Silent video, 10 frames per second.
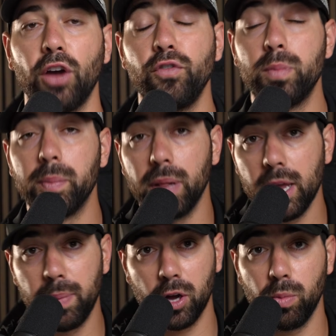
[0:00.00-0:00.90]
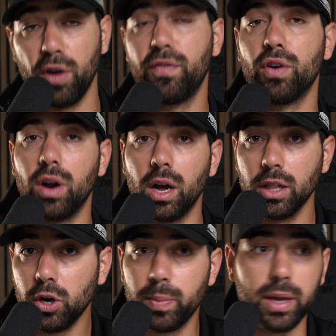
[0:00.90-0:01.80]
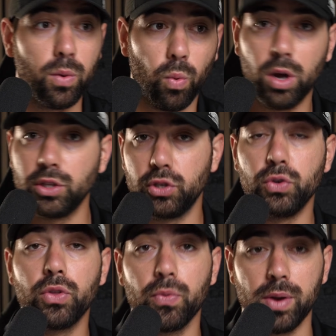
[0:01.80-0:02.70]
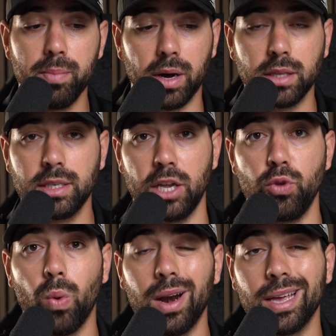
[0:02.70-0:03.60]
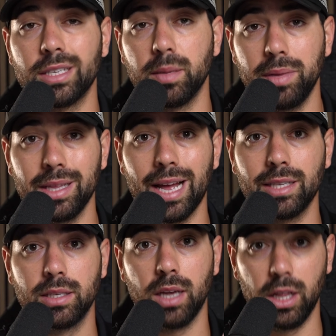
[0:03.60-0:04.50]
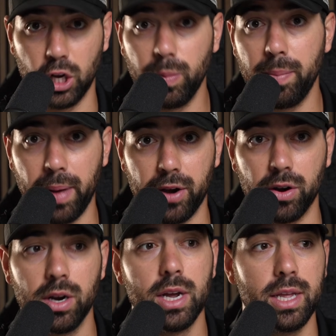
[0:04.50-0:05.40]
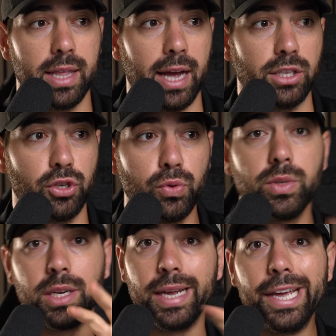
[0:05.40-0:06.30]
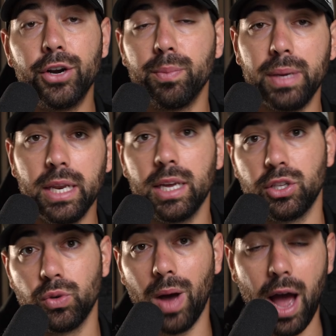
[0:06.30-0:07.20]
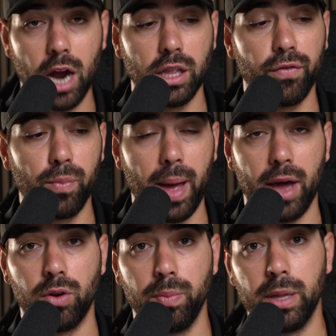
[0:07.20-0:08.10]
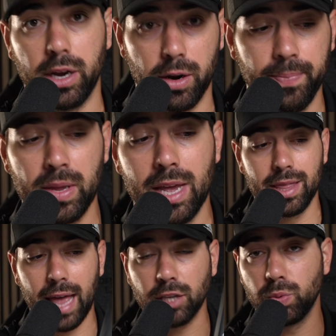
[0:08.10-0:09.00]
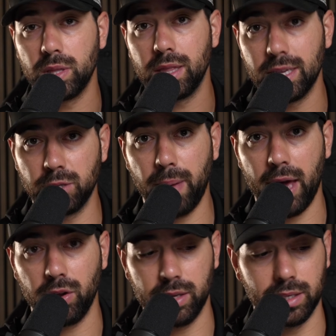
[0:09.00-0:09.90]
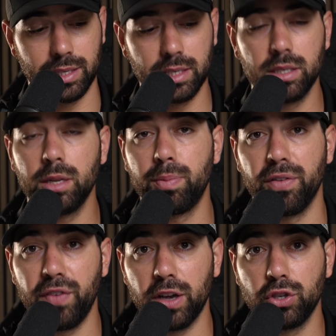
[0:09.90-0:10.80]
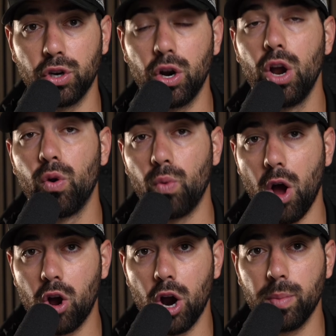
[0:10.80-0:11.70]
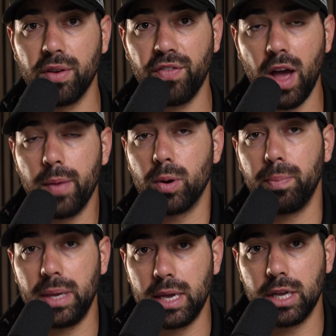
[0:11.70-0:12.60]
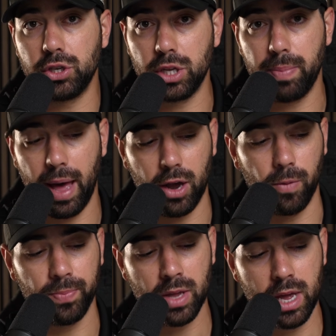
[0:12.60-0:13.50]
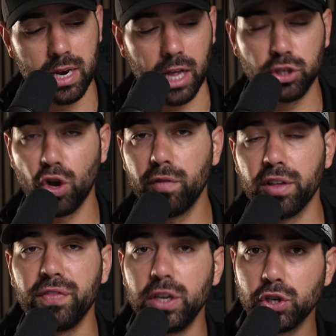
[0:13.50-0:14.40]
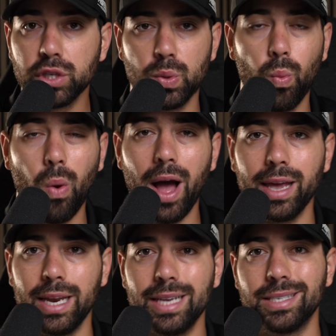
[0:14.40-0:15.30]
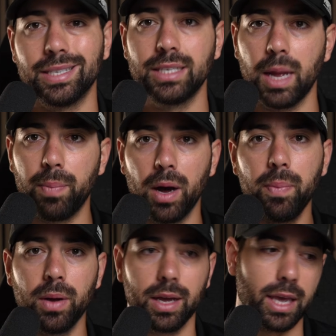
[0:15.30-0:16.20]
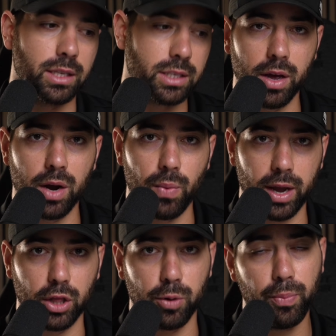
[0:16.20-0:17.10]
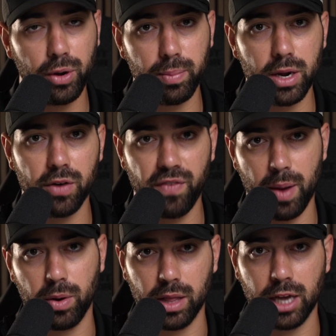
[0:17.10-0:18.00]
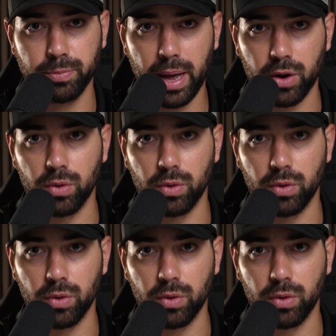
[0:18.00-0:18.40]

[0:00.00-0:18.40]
if you've been playing pickleball for a little bit, 1 to 3 months, and you want to get something that's a little bit better, that suits an intermediate to a higher level paddle player, that's what this paddle is. This is the Professor Raw Carbon Fiber PhD paddle. Now let's go over the features and why it is a step up against the regular Premier fiberglass paddle.